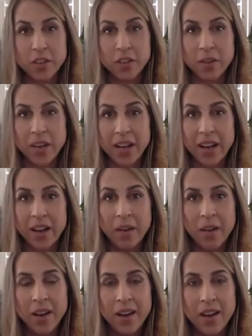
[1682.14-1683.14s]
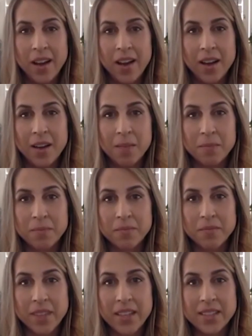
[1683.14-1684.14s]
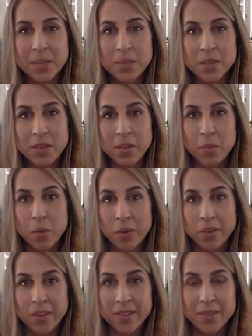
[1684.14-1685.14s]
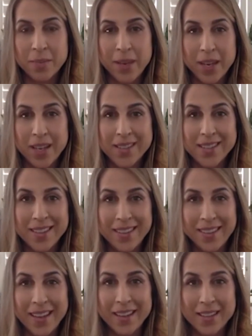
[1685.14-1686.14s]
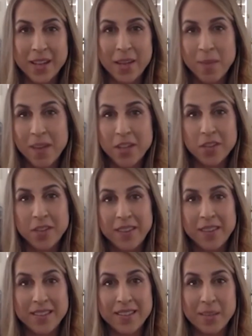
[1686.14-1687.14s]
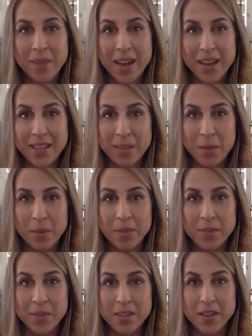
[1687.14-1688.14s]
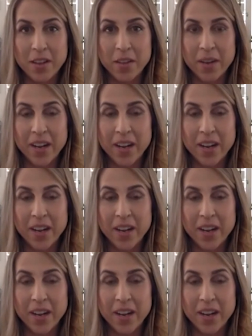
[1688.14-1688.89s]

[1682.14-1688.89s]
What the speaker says: right now, it's absolutely important because that's a major thing that's impacting people's mental health right now